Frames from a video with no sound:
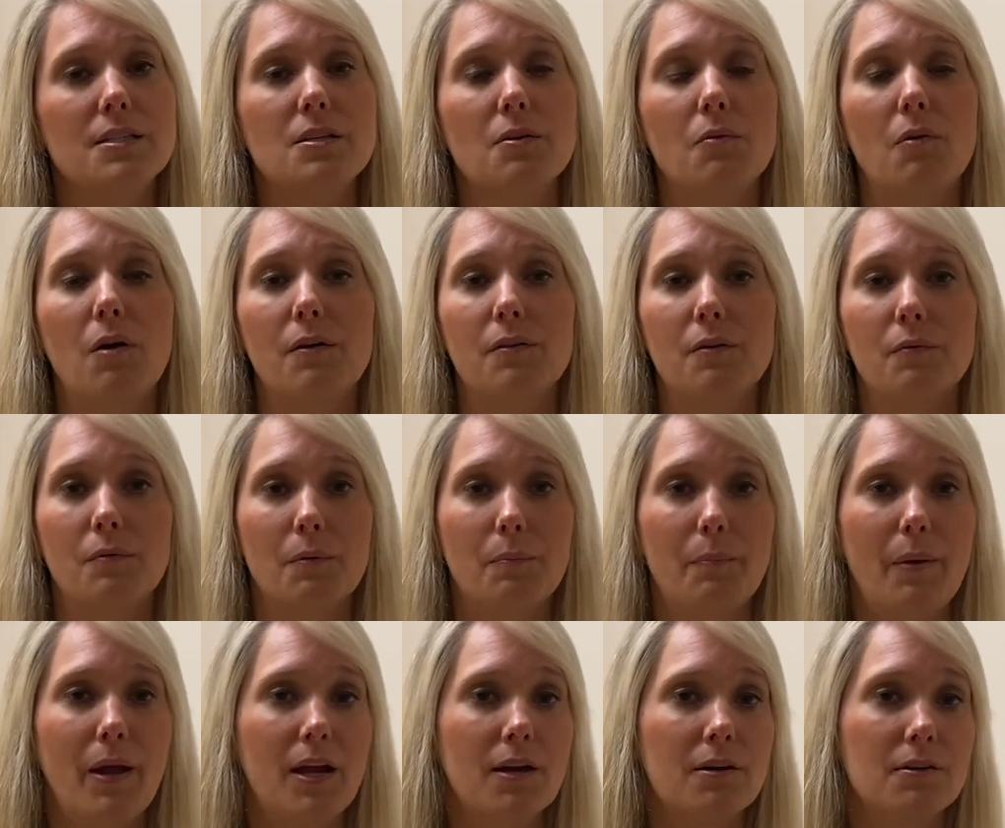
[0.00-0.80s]
so the
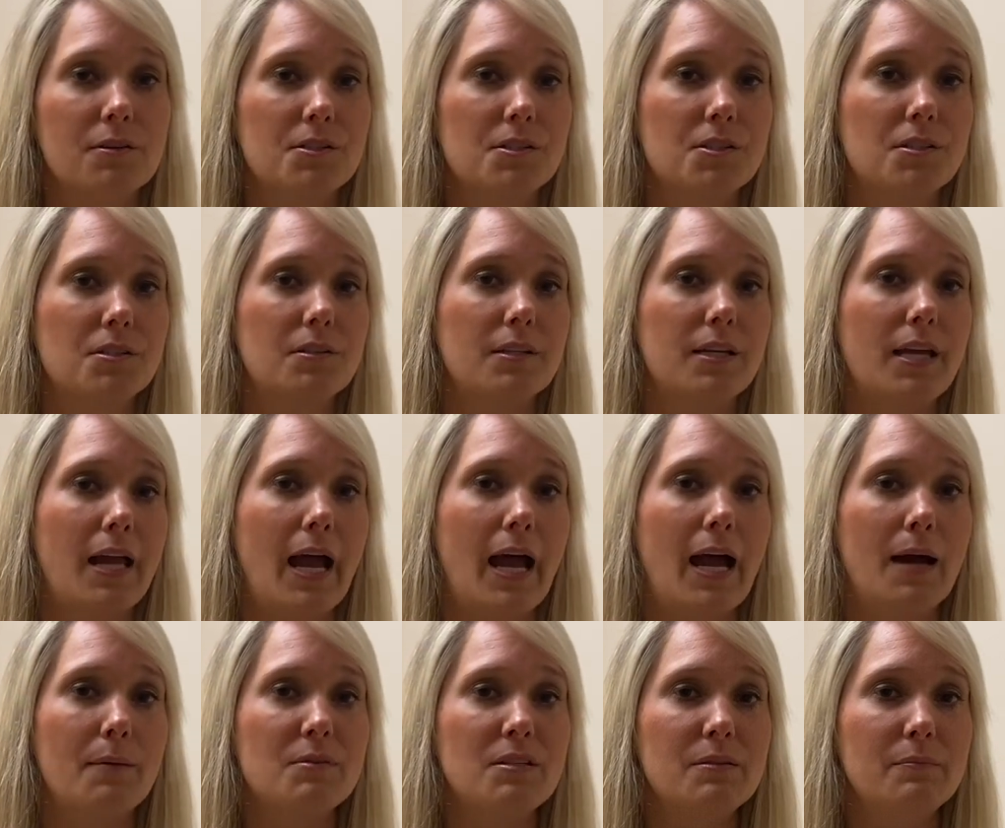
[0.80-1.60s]
repairs to the
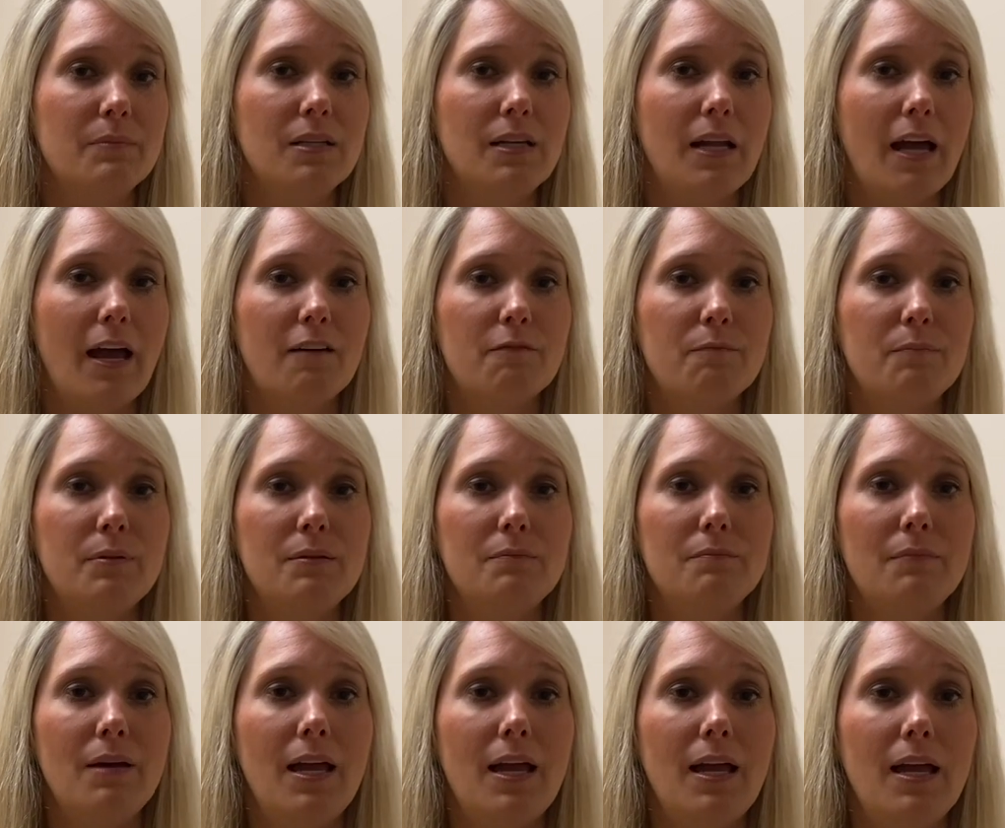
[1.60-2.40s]
abdomen have
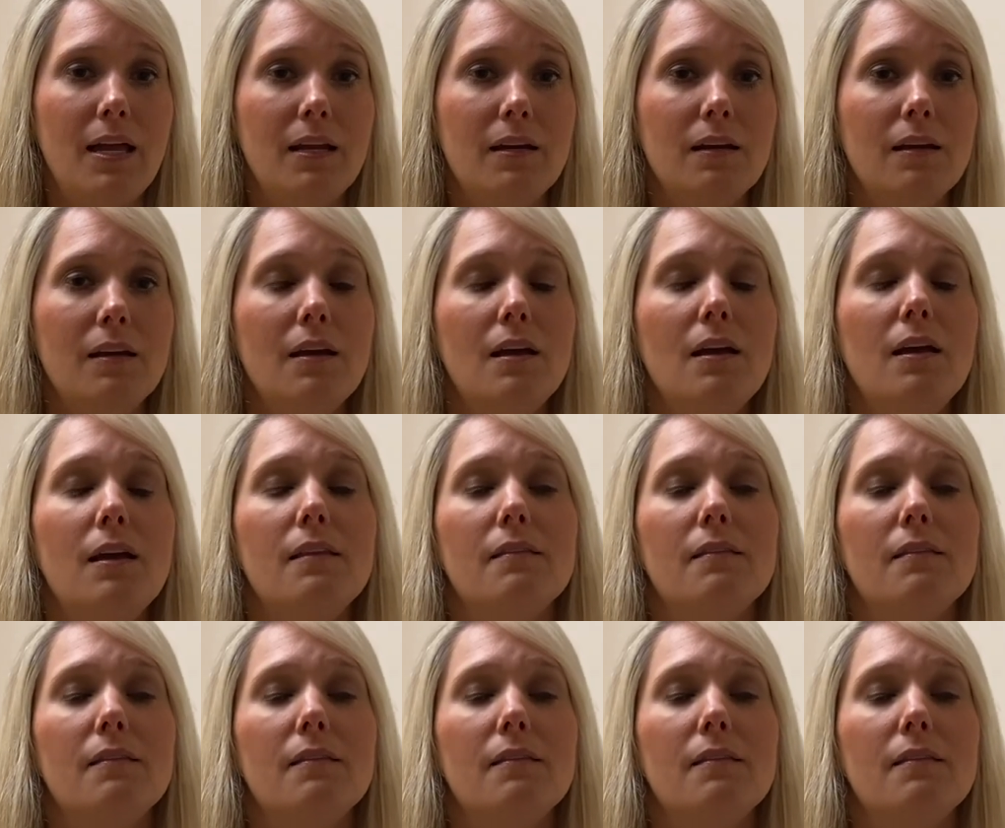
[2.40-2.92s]
been made,